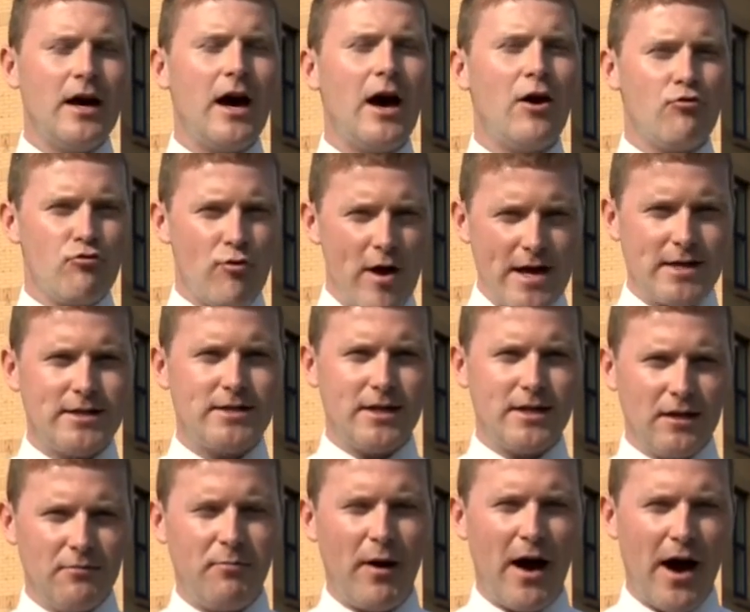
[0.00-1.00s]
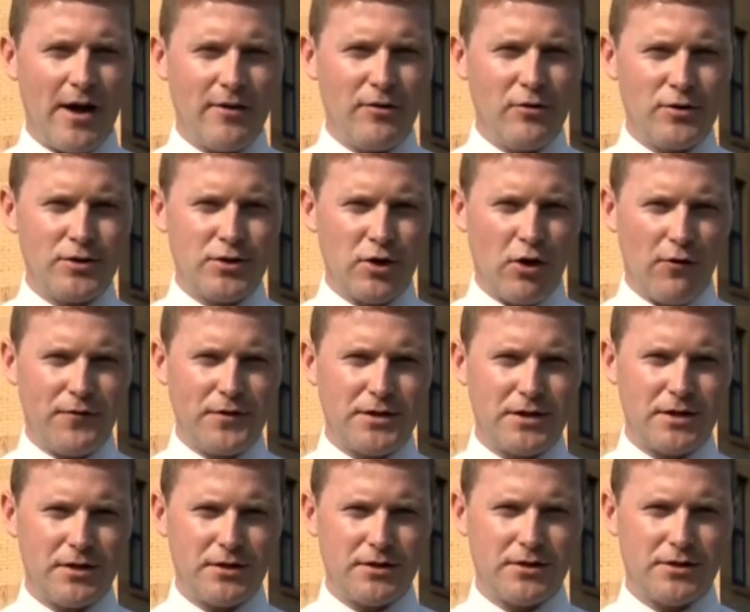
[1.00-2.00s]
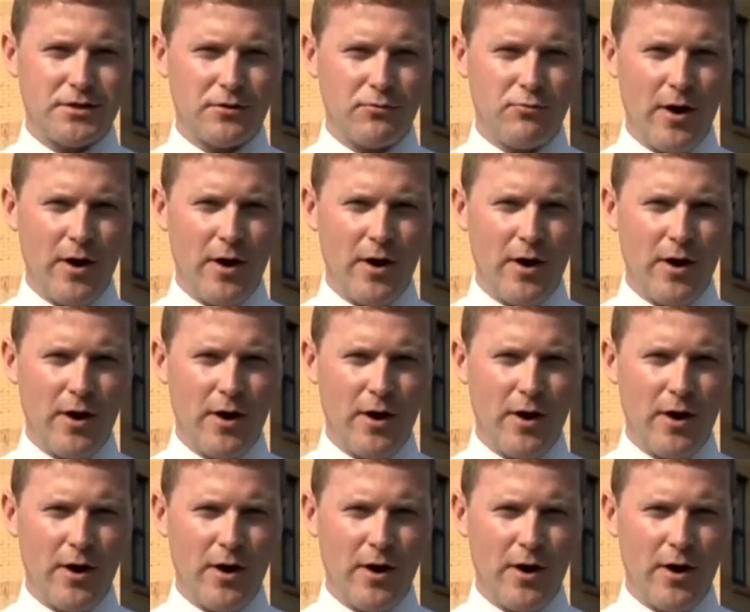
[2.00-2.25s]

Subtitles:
arrested by those officers